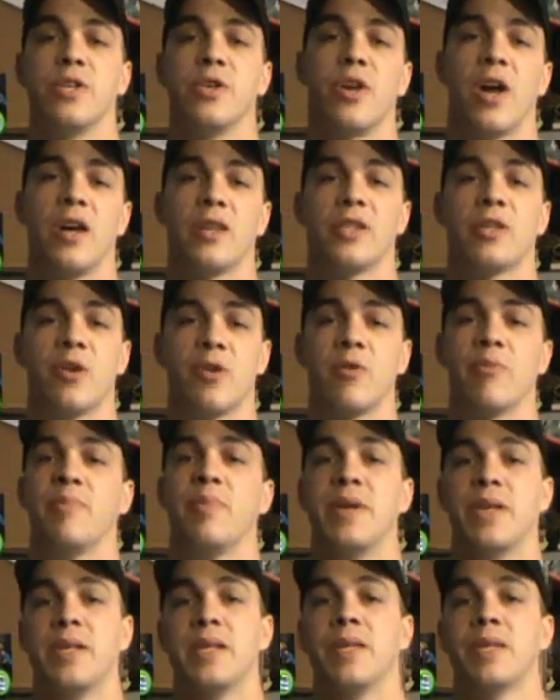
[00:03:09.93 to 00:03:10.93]
you got certain
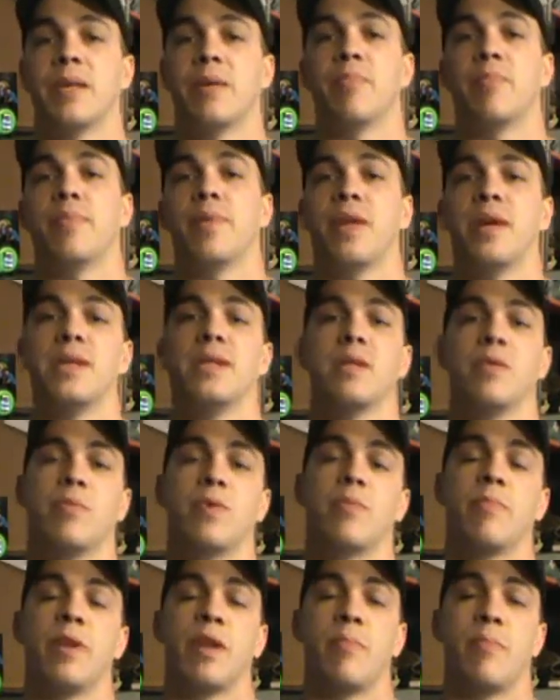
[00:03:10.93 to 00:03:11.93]
pieces in place it would
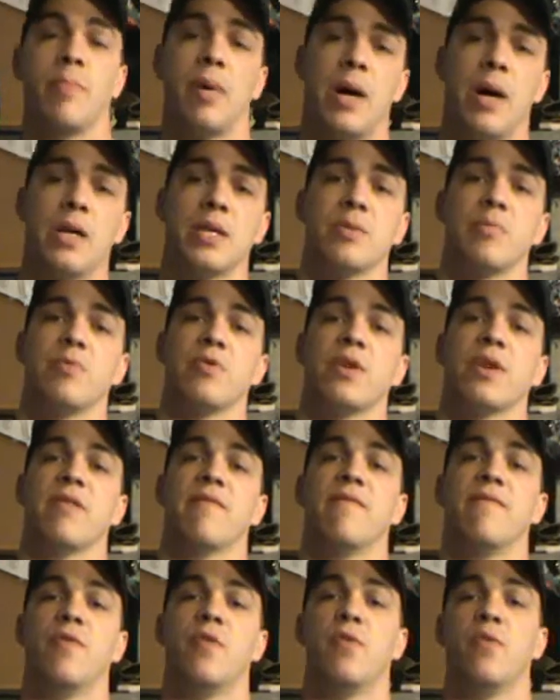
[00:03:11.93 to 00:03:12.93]
have been impossible to
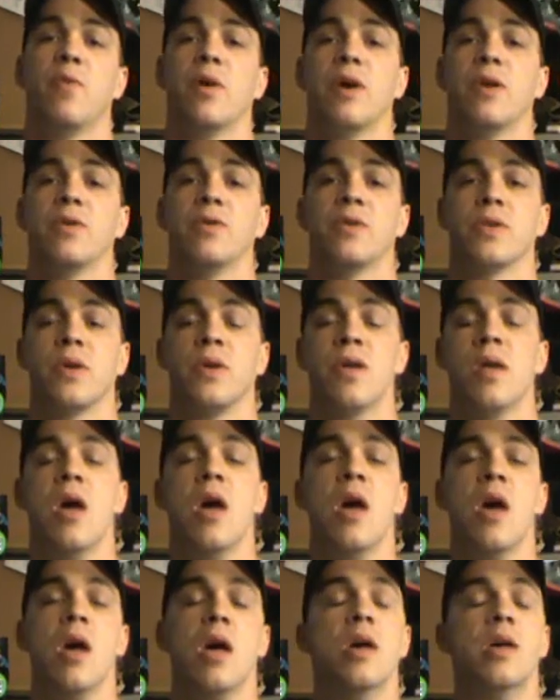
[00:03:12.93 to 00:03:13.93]
get full welds on.
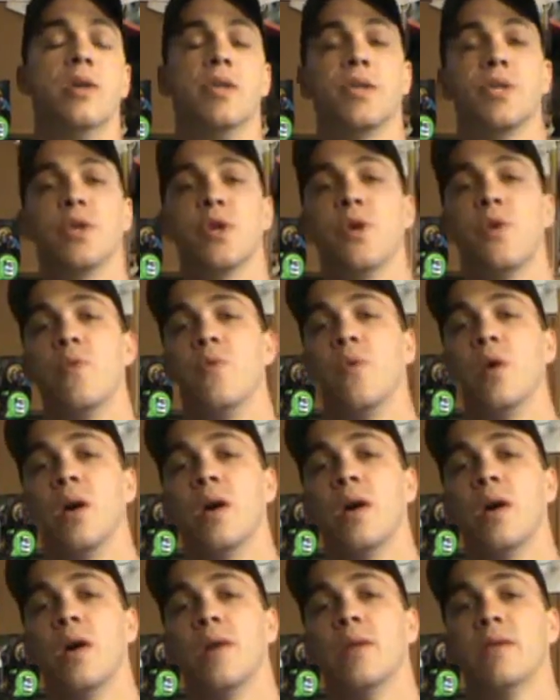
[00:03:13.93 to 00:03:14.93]

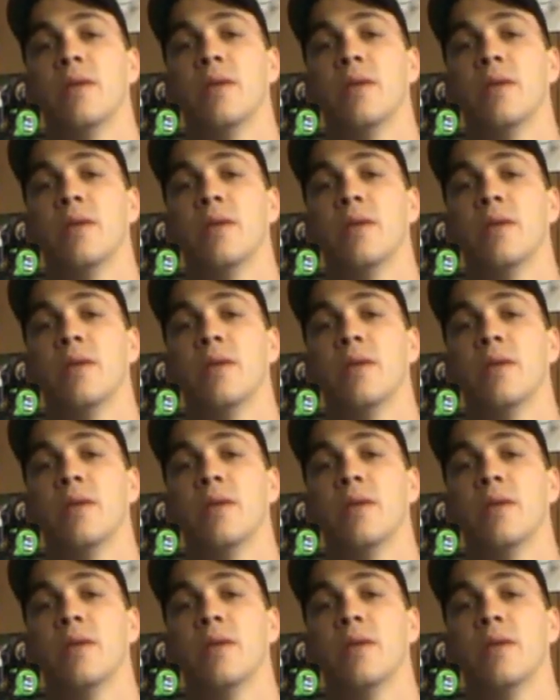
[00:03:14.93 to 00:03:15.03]
So